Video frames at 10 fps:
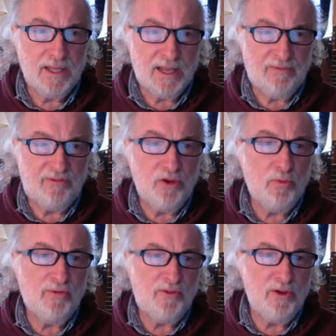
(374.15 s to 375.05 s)
If you
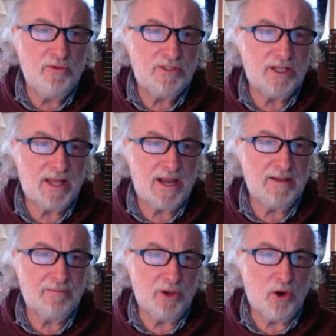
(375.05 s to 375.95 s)
refuse to let
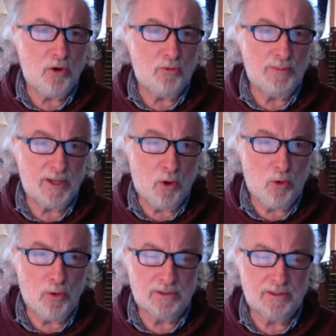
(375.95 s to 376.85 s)
him go,
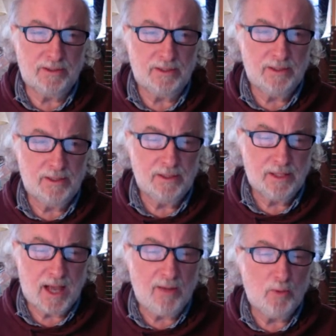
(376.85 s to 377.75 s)
behold,
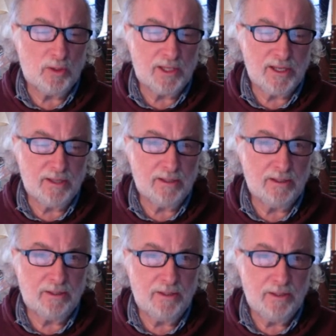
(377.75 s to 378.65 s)
I will
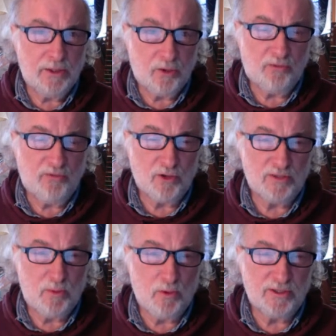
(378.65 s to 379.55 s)
kill your
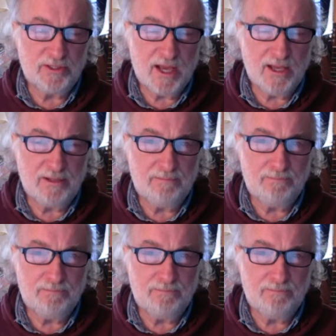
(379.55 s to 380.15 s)
firstborn son.